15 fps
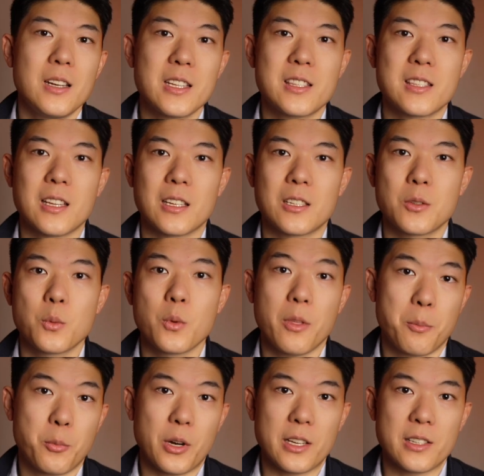Let's start
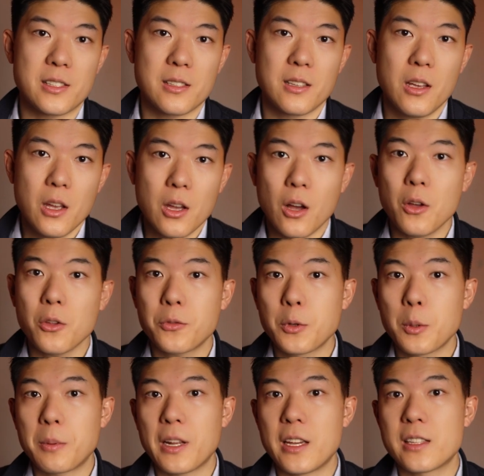with price. All
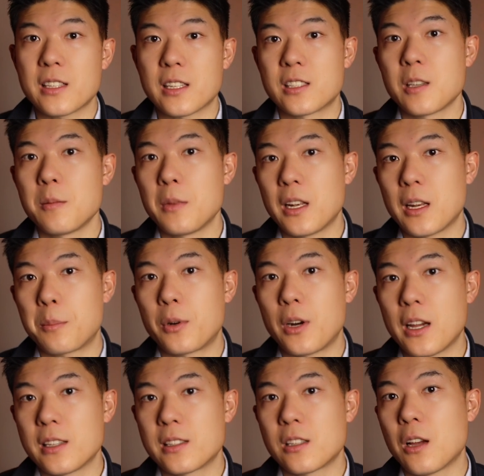three plates are similar
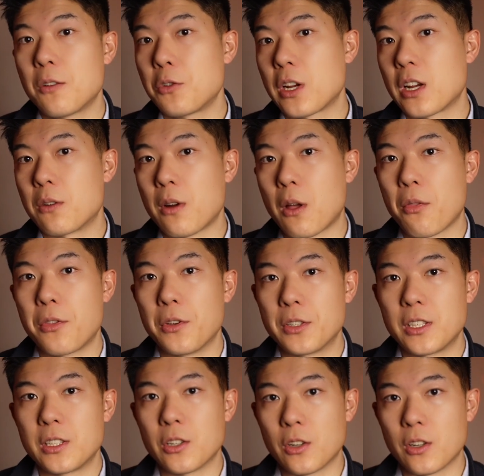priced, hovering around
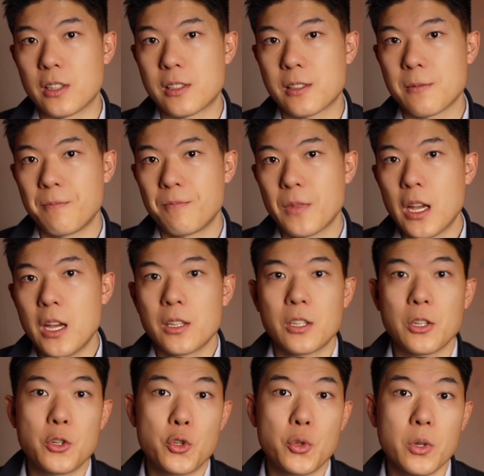$30.
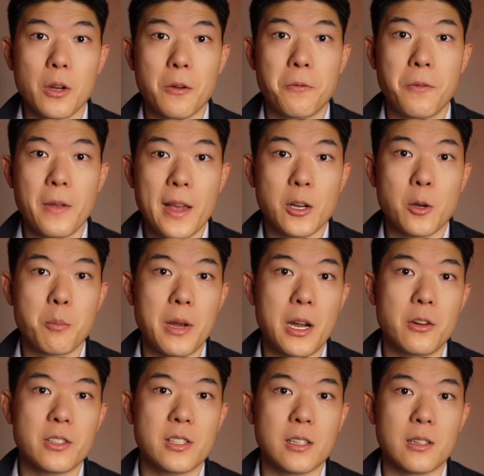To ensure a fair
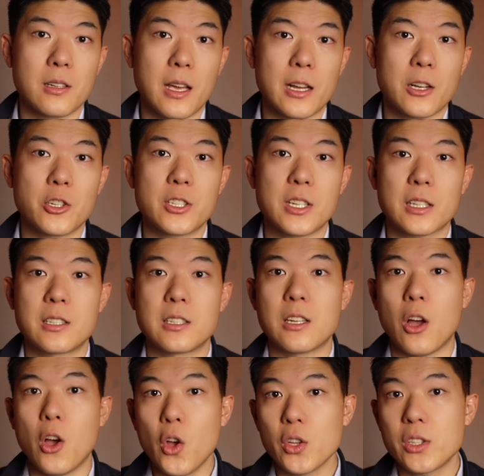comparison, I conducted
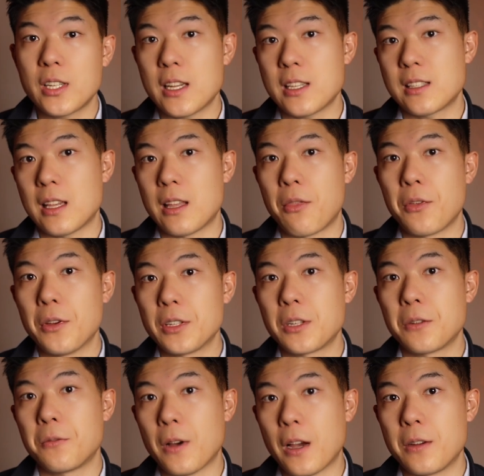all tests at
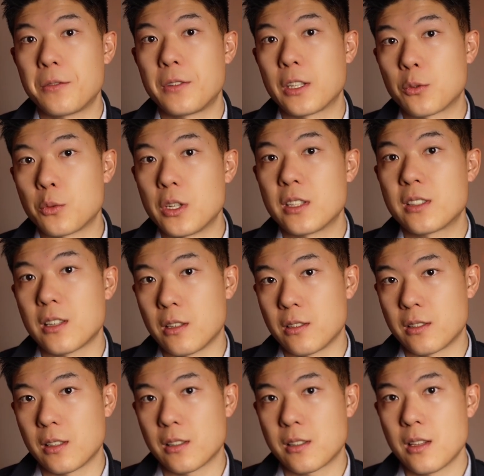35 degrees
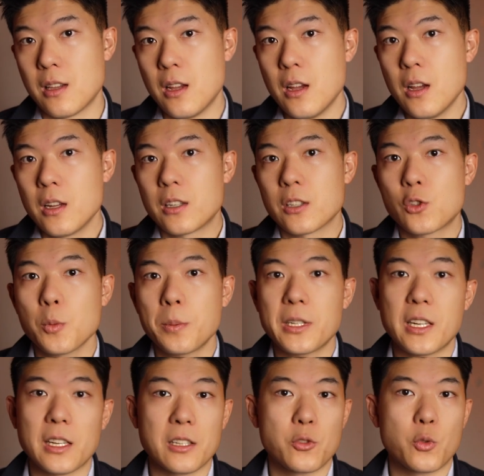Celsius. The
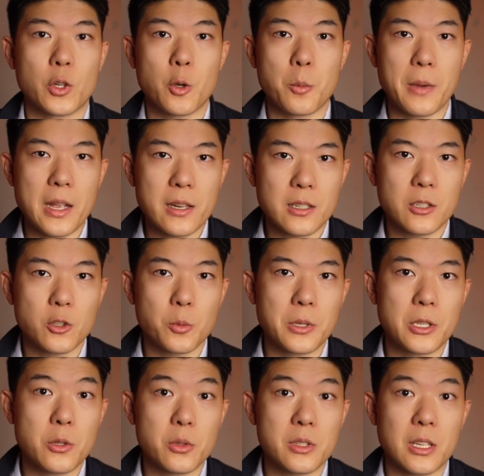SuperTack is recommended to
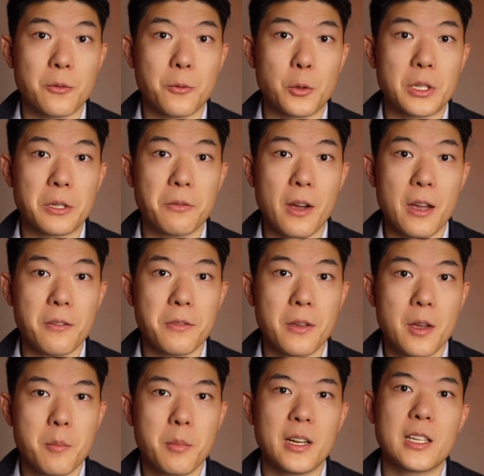be used at 45,
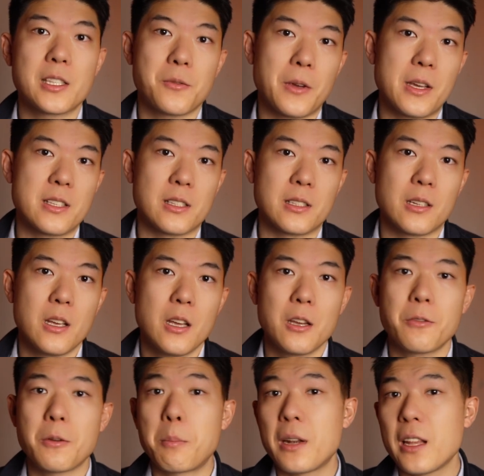but let's face it,
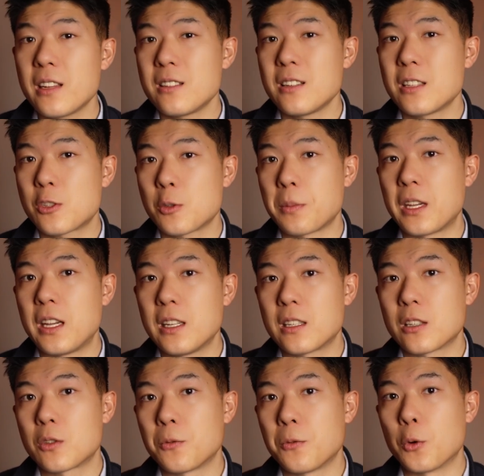if a plate needs to be
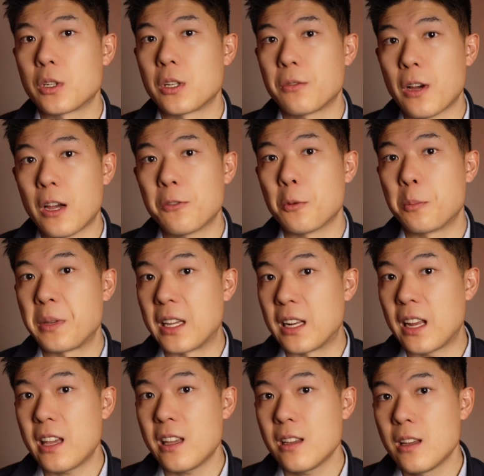heated to 45 for
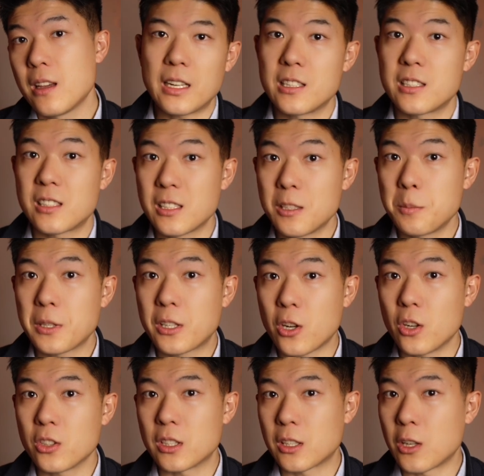PLA, can it still be
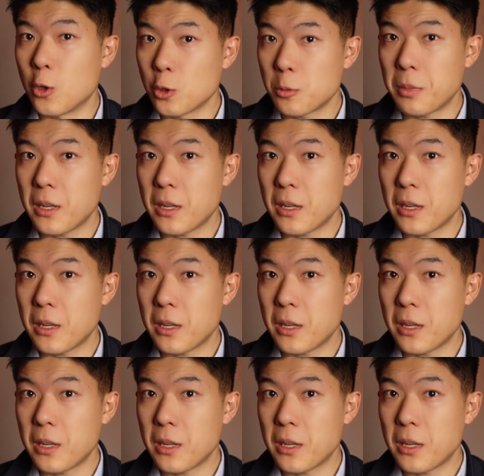called a cold